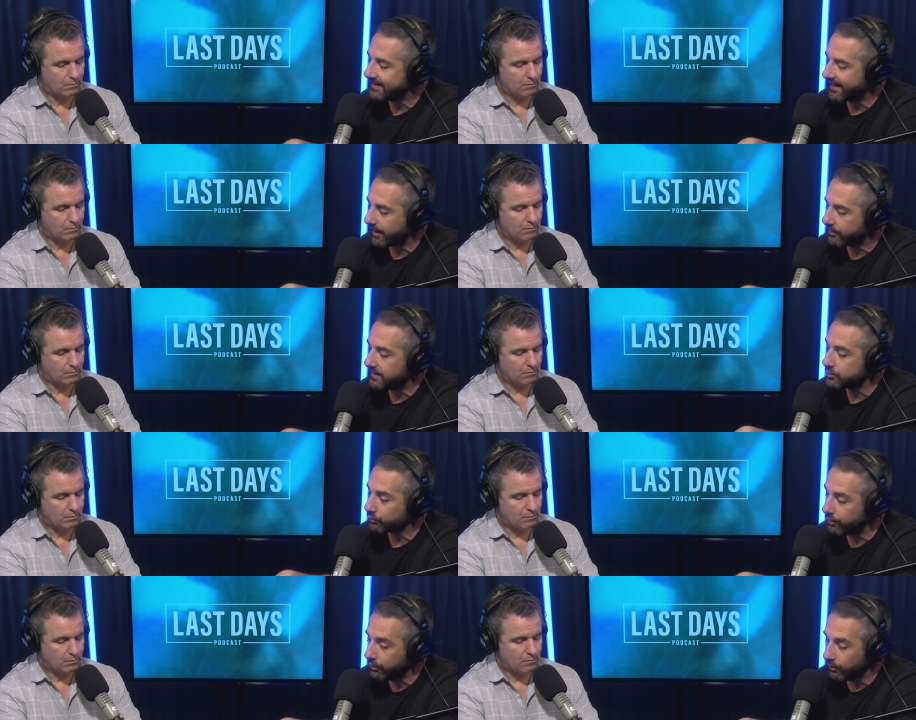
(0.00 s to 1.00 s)
Speaker 1: in Carradine's
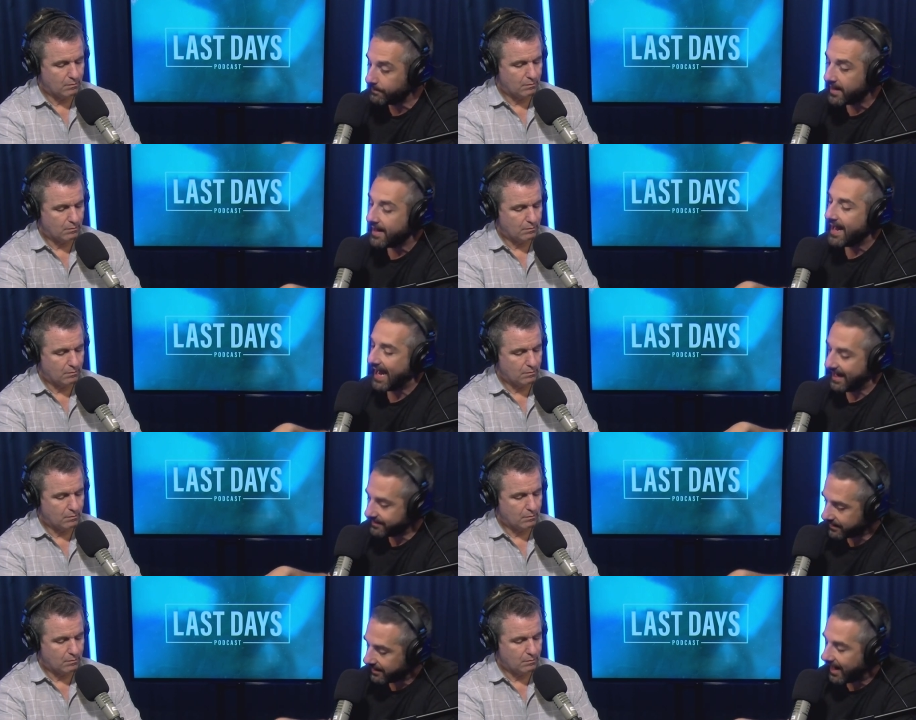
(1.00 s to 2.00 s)
room
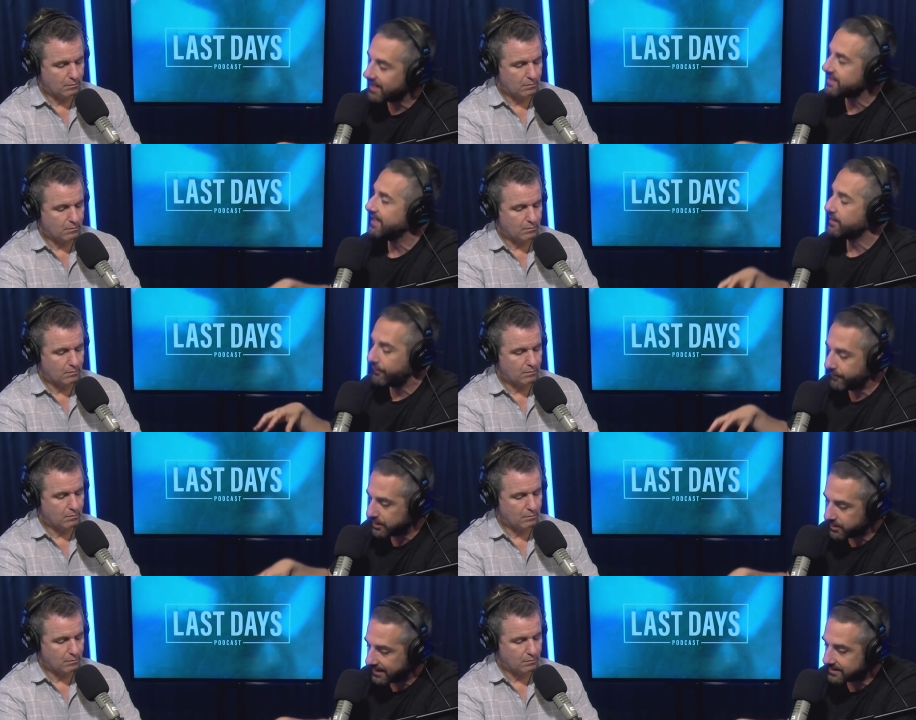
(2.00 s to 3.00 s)
and the closet, the
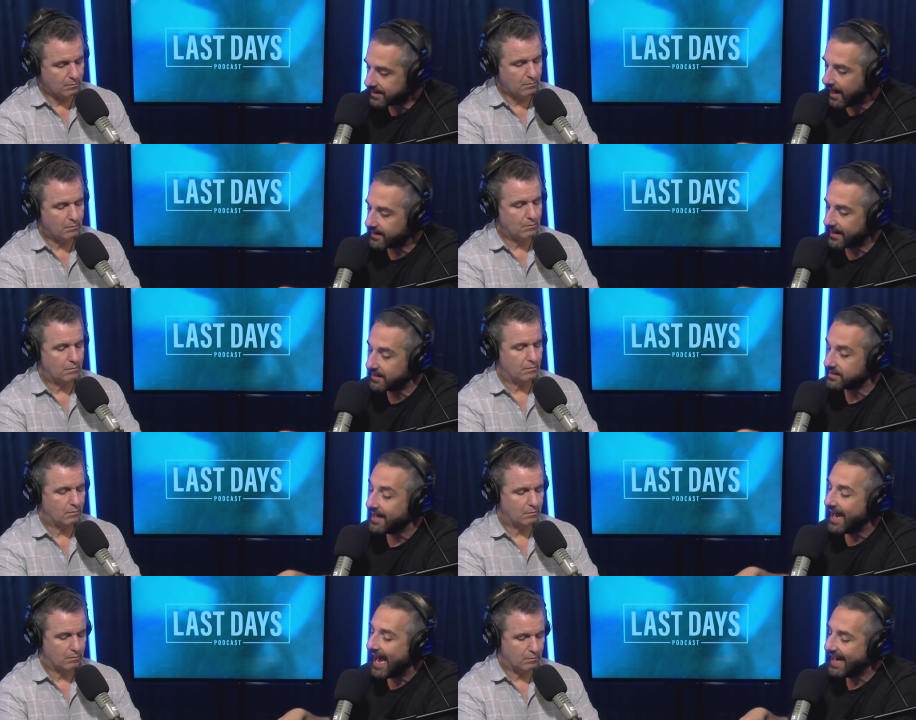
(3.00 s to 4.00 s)
fishnet stockings.
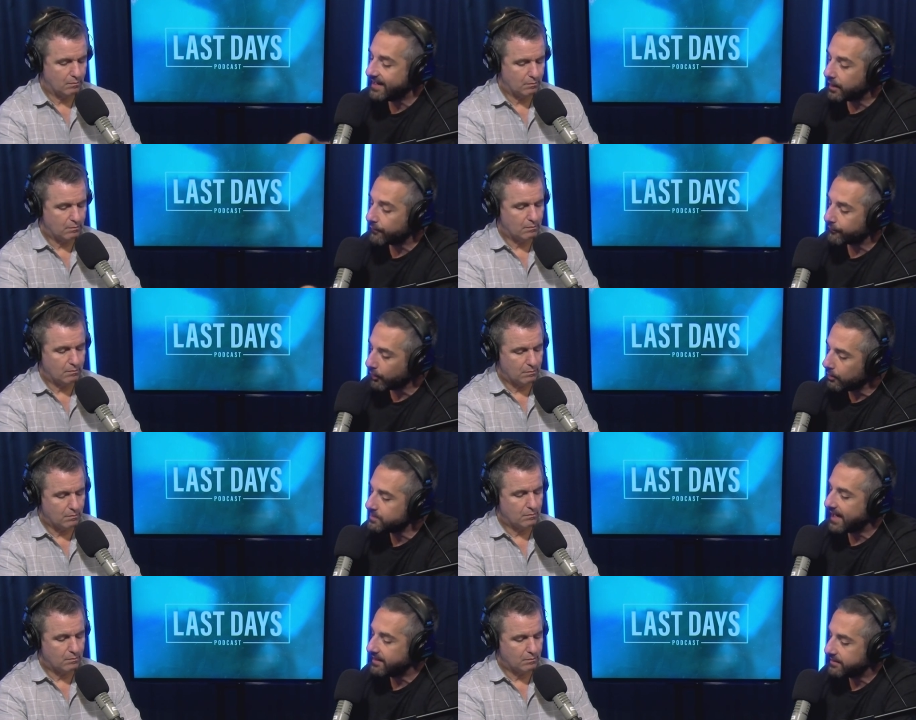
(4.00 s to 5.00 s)
And he
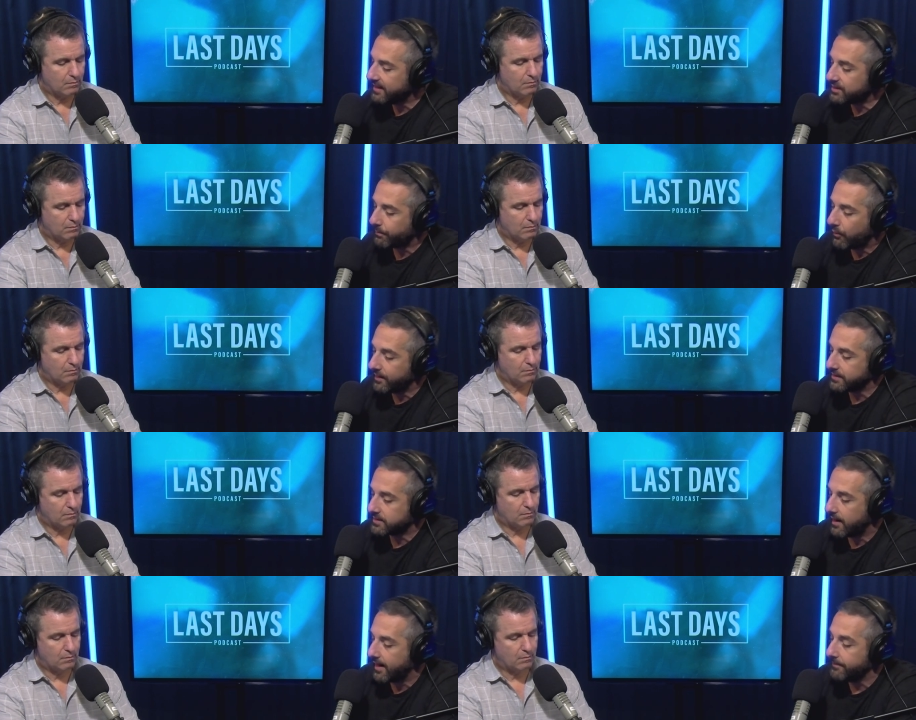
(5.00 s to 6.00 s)
confirms at this point in
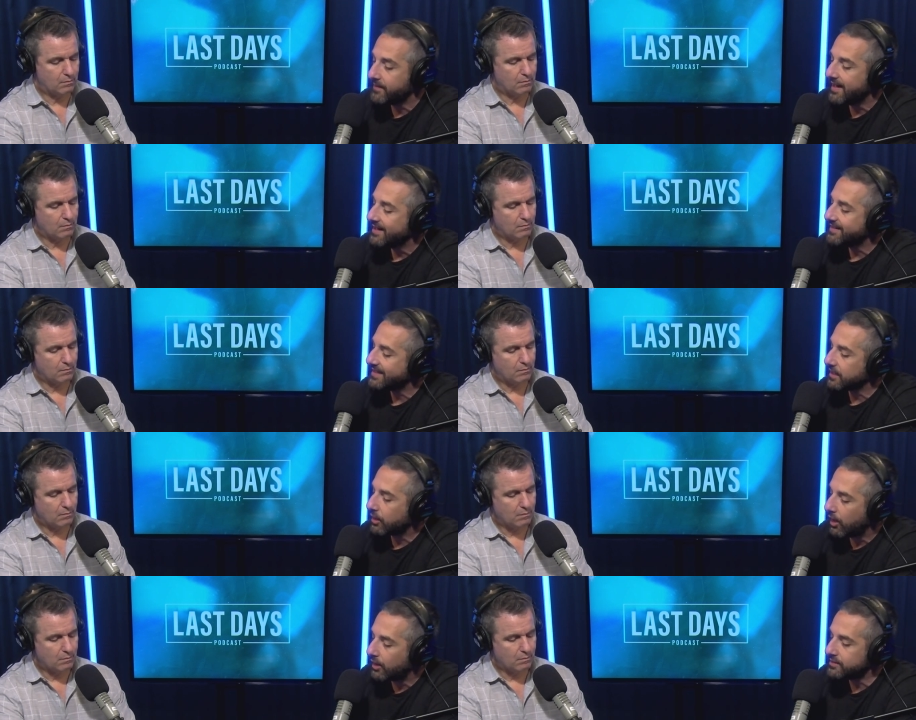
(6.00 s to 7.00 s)
time that the
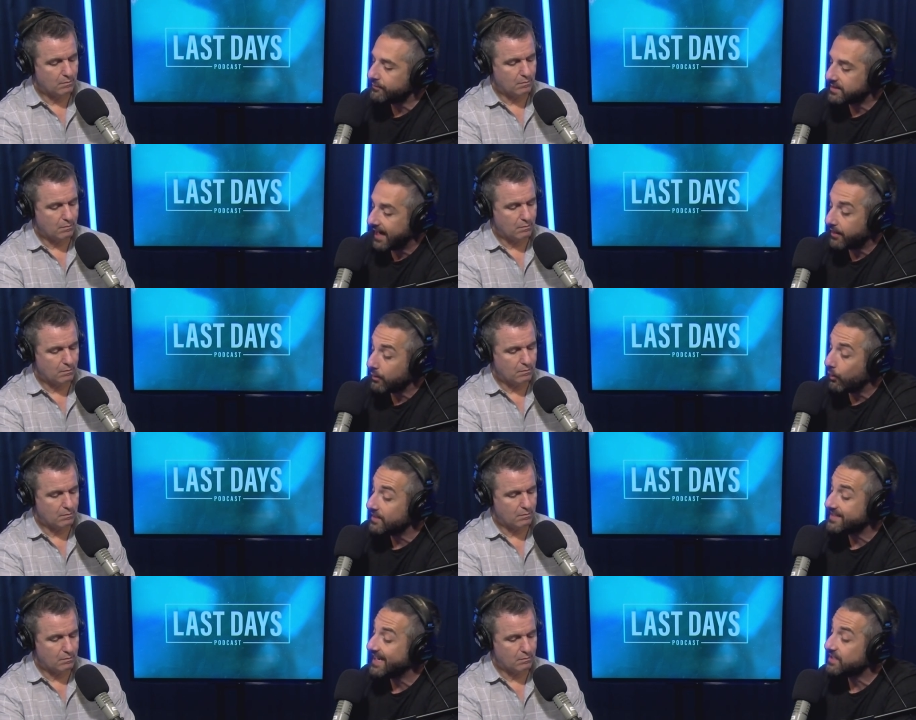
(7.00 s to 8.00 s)
cause of death
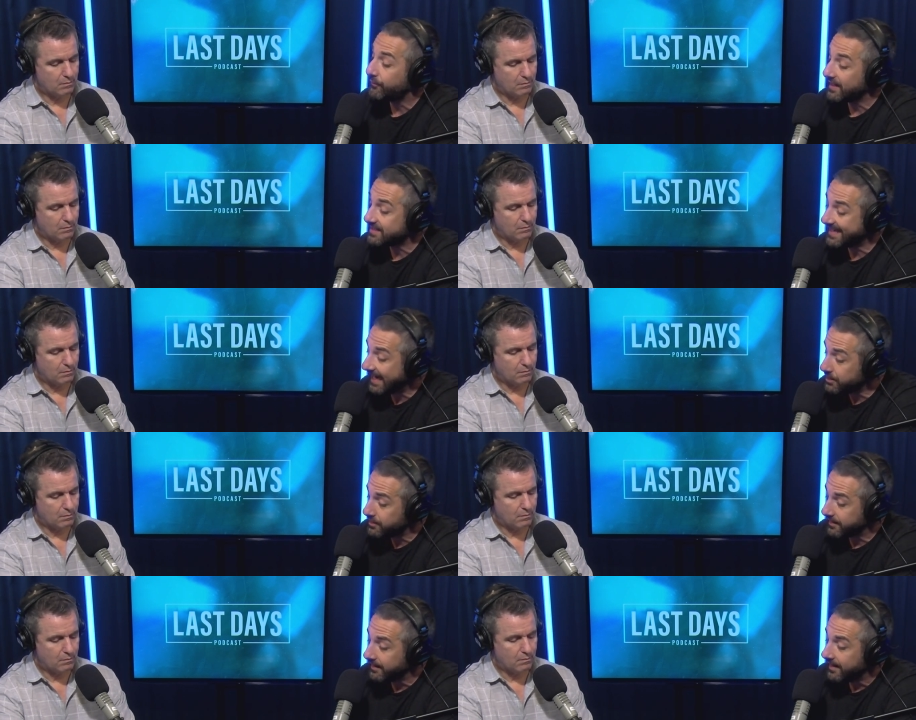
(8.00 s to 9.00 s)
was
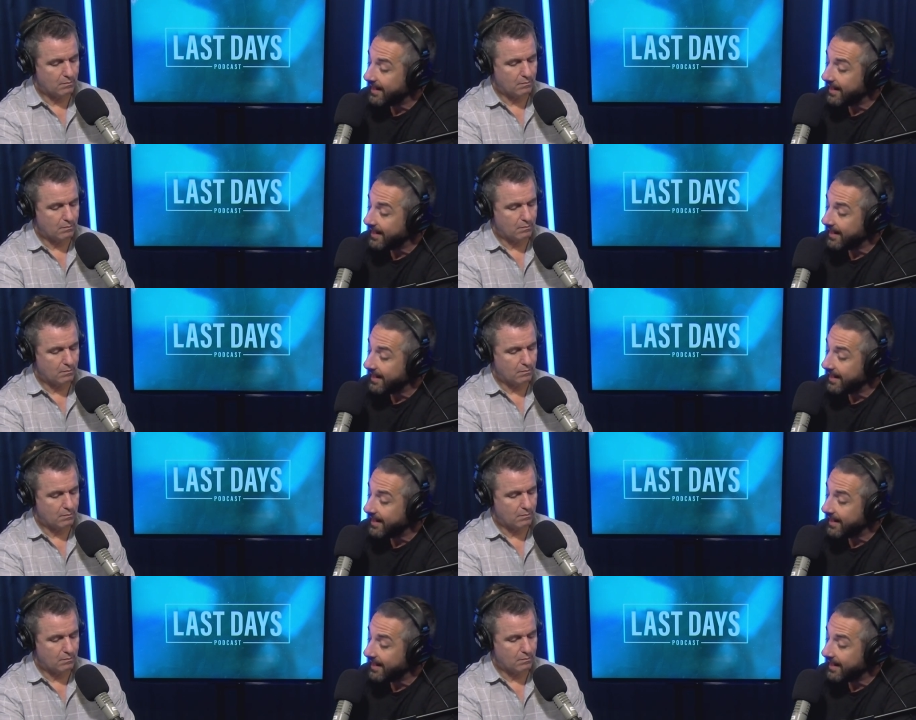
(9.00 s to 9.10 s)
asphyxiation